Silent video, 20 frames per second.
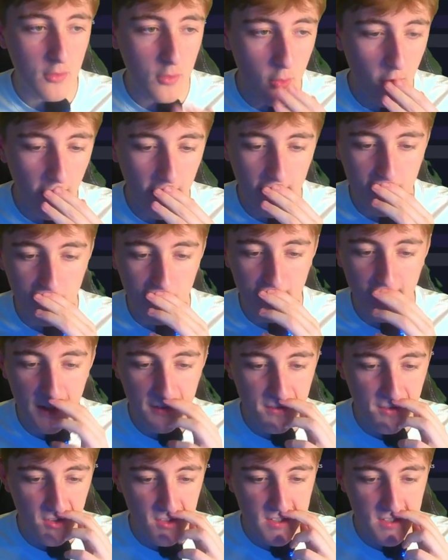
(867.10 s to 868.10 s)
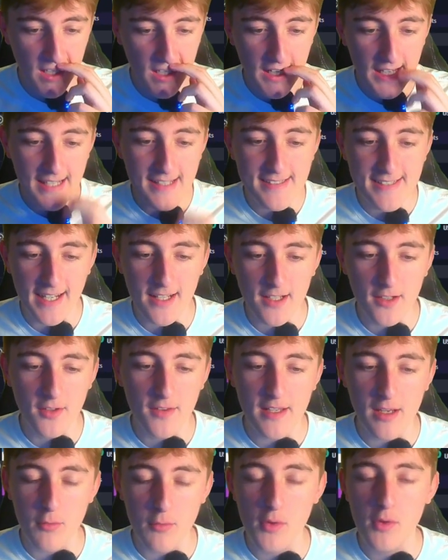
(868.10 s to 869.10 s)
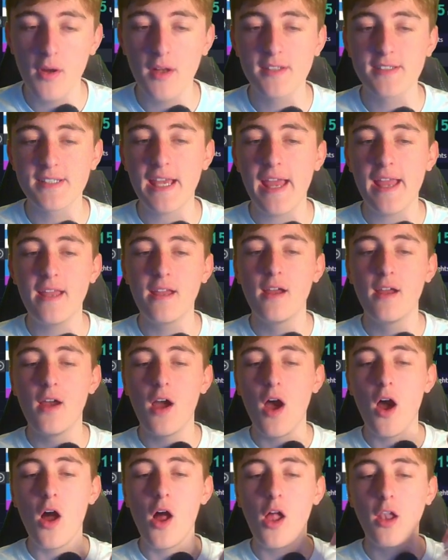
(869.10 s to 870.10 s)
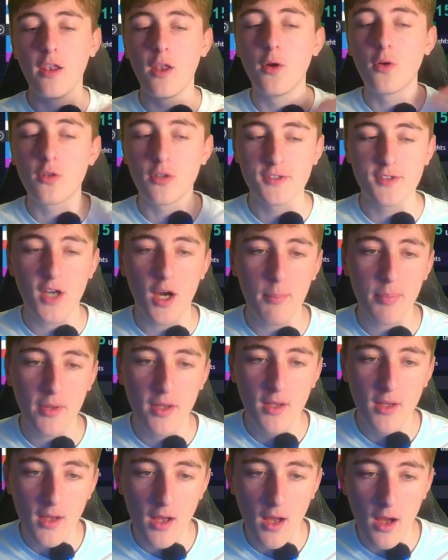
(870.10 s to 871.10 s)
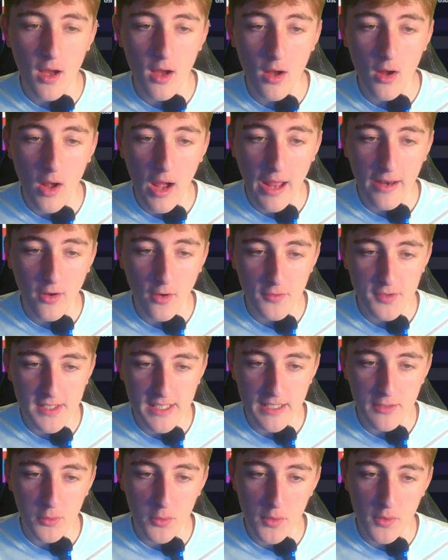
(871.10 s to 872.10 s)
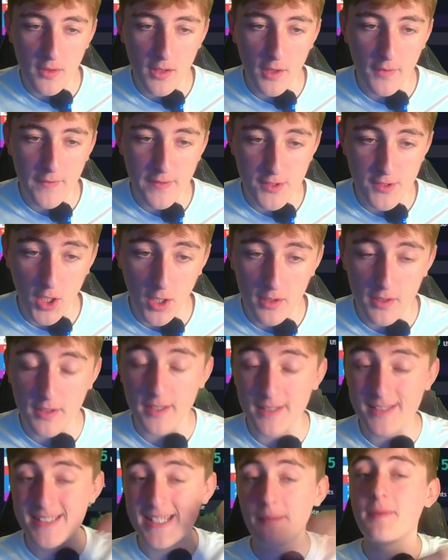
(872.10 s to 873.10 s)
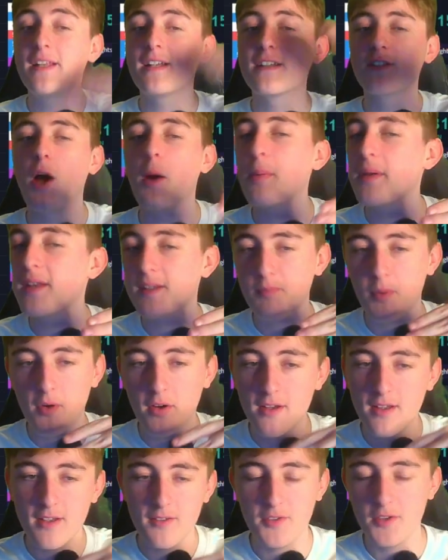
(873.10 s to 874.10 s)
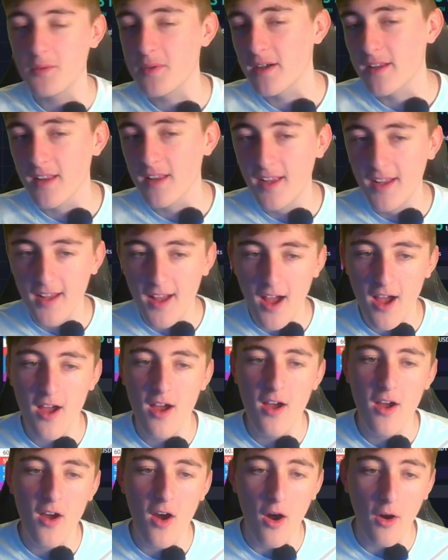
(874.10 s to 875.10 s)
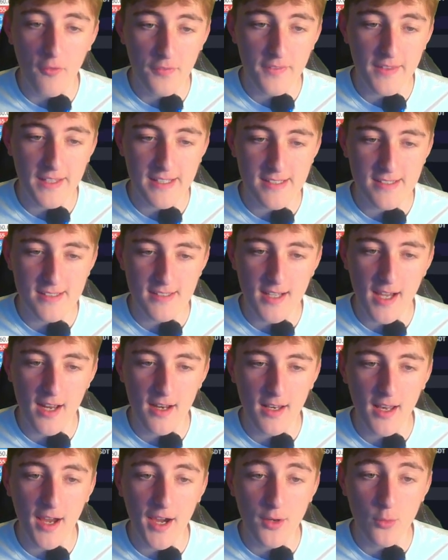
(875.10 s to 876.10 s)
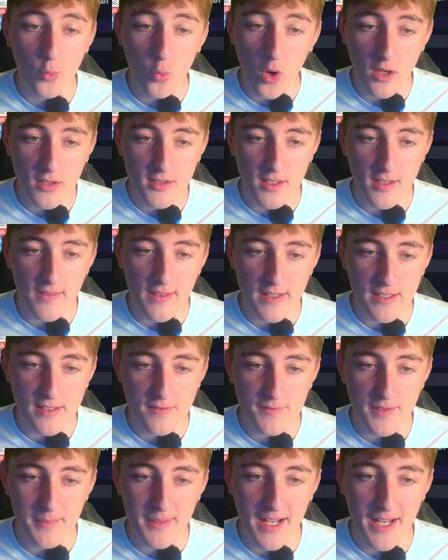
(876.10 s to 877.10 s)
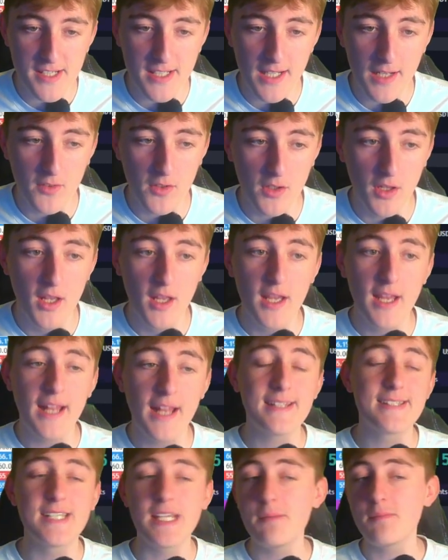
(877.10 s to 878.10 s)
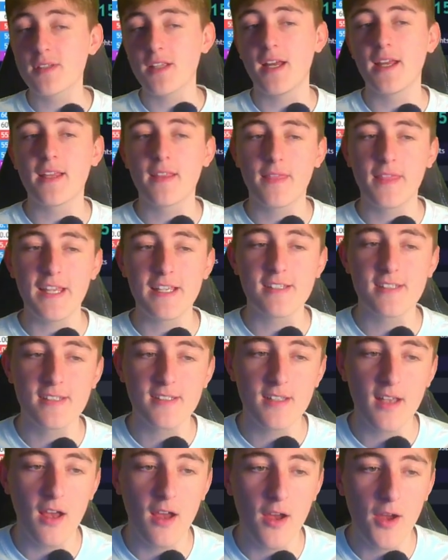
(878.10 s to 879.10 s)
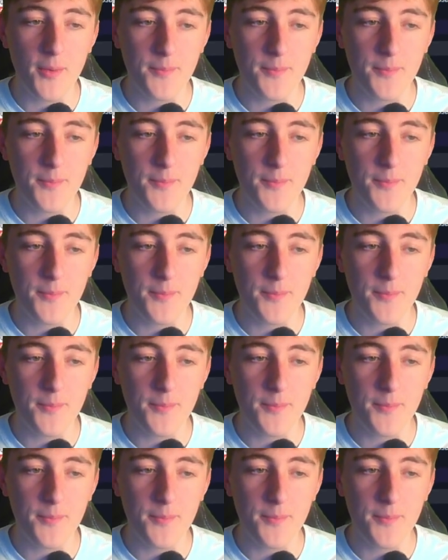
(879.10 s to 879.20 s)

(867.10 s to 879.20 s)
quite convenient for us, is telling us that we're at a local top, and obviously we're at the tip of this point, if you will, of this kind of line was at this Fibonacci level. And it seems like this,